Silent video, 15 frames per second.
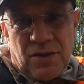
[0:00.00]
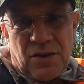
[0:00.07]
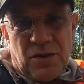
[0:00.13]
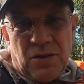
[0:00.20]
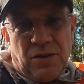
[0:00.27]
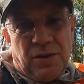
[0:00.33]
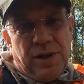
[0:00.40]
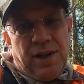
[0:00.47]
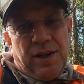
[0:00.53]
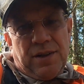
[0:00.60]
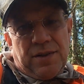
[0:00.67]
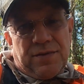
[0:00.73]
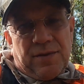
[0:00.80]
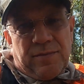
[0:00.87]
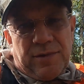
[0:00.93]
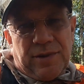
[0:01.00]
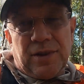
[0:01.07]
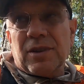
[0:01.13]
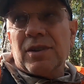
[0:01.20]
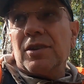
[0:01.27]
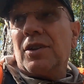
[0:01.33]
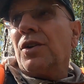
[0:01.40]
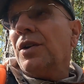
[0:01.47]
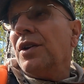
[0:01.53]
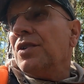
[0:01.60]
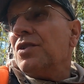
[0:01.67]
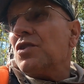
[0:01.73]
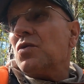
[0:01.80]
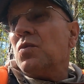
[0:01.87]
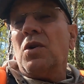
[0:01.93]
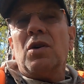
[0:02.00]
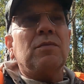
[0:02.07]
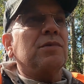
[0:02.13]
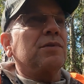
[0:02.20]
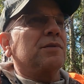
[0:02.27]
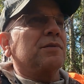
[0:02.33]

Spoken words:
So greetings from the green swamp.